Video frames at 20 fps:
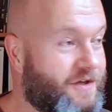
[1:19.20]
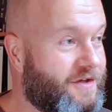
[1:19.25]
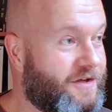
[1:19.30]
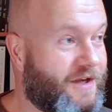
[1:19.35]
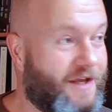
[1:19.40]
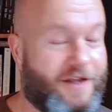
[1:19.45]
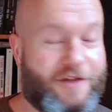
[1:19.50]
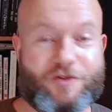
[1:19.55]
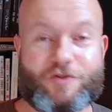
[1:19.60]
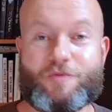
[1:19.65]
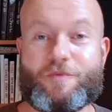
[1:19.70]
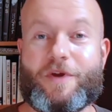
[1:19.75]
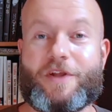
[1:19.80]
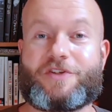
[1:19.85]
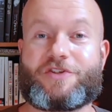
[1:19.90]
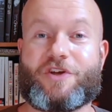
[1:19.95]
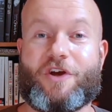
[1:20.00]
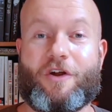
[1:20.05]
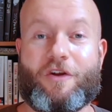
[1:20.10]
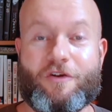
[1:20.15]
into
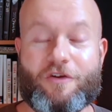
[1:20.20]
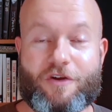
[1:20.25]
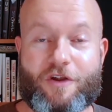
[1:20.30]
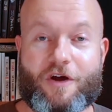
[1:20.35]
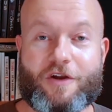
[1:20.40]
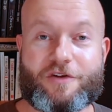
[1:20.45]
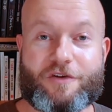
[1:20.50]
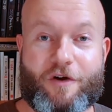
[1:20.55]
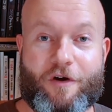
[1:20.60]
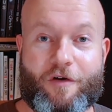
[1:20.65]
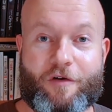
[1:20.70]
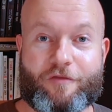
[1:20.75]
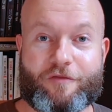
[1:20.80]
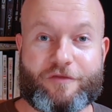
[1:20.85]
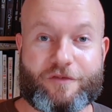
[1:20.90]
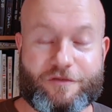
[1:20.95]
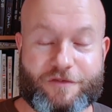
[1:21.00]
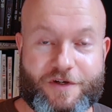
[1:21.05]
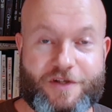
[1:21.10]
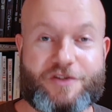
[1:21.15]
which a lot
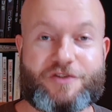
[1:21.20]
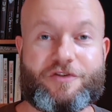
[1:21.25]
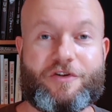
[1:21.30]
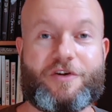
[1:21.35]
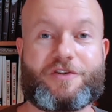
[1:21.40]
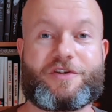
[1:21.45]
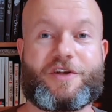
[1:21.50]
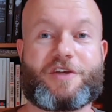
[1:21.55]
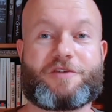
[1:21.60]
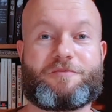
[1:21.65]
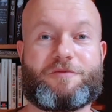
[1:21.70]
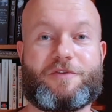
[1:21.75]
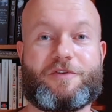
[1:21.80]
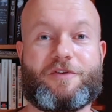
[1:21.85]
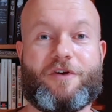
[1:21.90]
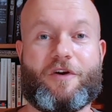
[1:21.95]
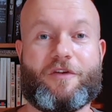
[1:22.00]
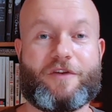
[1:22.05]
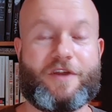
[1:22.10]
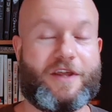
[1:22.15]
of research has been
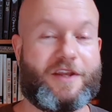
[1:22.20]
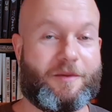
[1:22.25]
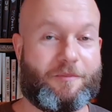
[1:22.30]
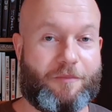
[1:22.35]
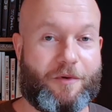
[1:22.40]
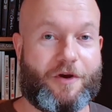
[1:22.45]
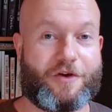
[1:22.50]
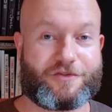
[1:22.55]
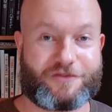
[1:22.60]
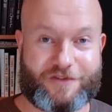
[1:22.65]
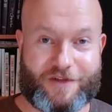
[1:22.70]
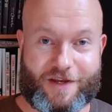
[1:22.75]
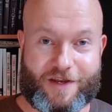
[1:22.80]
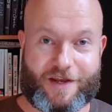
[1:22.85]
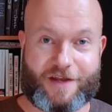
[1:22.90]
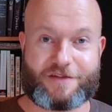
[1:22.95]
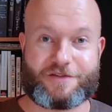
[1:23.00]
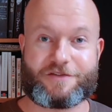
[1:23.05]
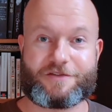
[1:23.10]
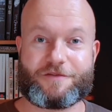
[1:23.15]
done in the past
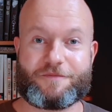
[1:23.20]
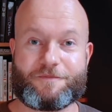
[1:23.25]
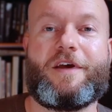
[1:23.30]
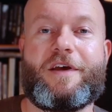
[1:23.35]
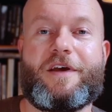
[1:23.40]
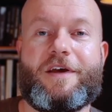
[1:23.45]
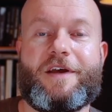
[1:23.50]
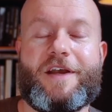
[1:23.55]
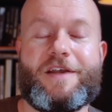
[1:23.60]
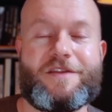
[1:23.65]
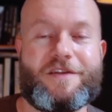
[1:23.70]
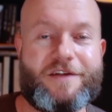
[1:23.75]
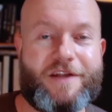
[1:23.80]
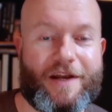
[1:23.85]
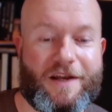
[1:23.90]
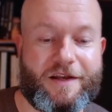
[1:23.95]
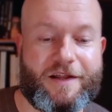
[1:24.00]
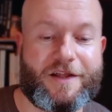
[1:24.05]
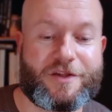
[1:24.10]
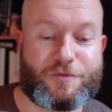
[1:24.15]
decades. In the
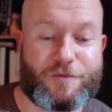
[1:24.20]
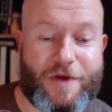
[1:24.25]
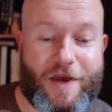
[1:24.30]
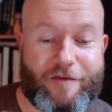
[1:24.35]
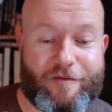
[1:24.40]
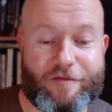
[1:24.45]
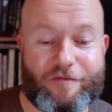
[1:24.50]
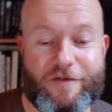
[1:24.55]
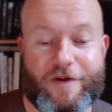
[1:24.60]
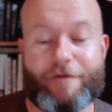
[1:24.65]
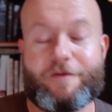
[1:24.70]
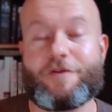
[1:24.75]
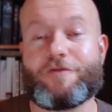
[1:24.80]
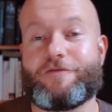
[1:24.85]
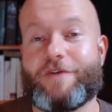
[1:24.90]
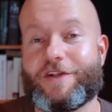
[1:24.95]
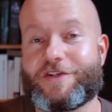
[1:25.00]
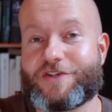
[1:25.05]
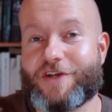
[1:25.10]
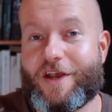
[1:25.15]
Netherlands we have a very
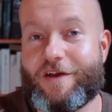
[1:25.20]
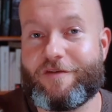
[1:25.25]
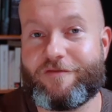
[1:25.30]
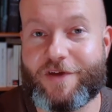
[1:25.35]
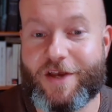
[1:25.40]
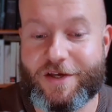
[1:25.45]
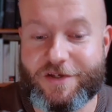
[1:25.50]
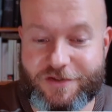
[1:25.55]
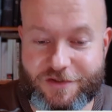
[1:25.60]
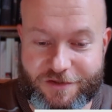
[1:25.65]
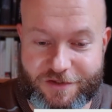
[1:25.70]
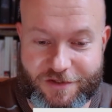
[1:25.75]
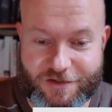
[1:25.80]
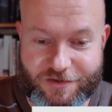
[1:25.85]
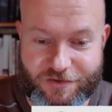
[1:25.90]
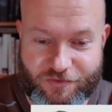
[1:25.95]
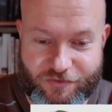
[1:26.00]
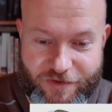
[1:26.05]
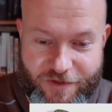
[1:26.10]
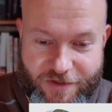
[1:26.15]
rich aviation
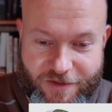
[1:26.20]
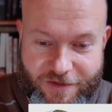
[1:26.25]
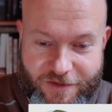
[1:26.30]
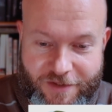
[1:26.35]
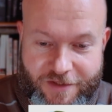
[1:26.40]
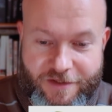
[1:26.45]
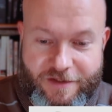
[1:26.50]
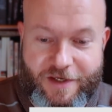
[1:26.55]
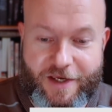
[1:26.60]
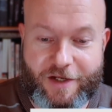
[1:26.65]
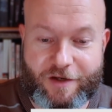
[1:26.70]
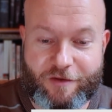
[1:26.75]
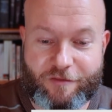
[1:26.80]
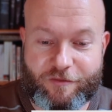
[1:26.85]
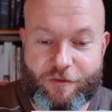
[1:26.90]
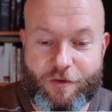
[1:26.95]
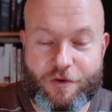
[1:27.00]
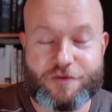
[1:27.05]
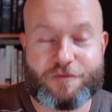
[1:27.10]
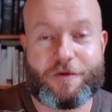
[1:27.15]
history, and of
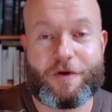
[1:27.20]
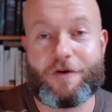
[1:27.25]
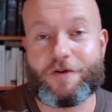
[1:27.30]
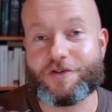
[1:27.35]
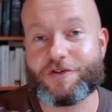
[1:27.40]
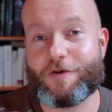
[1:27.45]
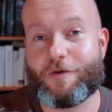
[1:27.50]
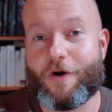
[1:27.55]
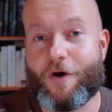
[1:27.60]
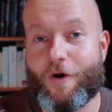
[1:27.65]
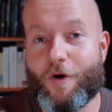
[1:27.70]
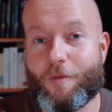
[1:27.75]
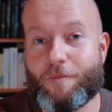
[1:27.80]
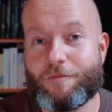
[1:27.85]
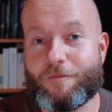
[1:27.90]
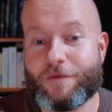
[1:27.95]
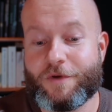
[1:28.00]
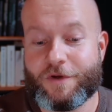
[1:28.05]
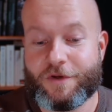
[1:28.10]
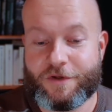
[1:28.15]
course we're also
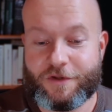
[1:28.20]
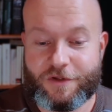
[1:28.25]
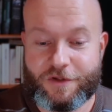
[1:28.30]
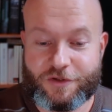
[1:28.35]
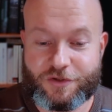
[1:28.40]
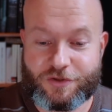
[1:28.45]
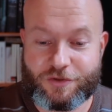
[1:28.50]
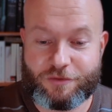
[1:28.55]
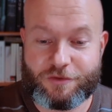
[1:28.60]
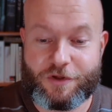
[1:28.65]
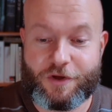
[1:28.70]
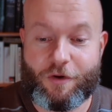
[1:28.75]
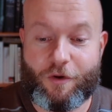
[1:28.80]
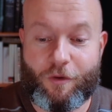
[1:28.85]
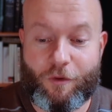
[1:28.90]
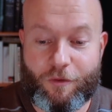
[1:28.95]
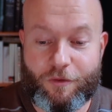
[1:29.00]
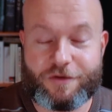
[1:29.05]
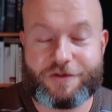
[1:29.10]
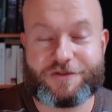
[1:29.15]
home to the
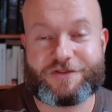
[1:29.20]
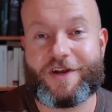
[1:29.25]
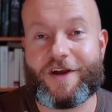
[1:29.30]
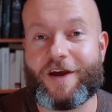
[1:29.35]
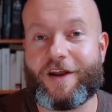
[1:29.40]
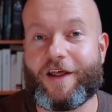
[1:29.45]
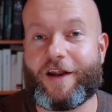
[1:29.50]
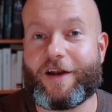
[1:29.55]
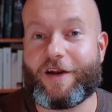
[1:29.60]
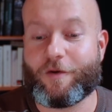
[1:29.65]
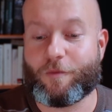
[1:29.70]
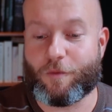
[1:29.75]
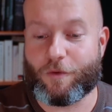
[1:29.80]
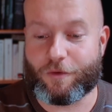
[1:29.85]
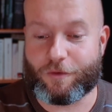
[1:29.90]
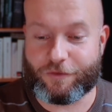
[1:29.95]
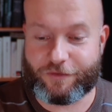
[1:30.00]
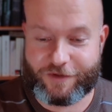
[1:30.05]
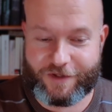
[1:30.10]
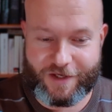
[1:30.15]
oldest airline in the
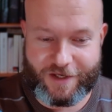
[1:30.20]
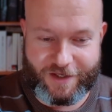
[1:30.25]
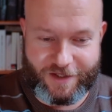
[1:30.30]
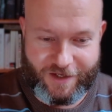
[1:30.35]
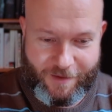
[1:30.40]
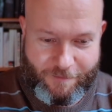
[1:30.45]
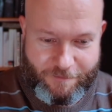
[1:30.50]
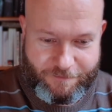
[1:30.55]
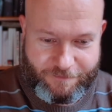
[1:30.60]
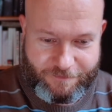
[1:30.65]
world, KLM.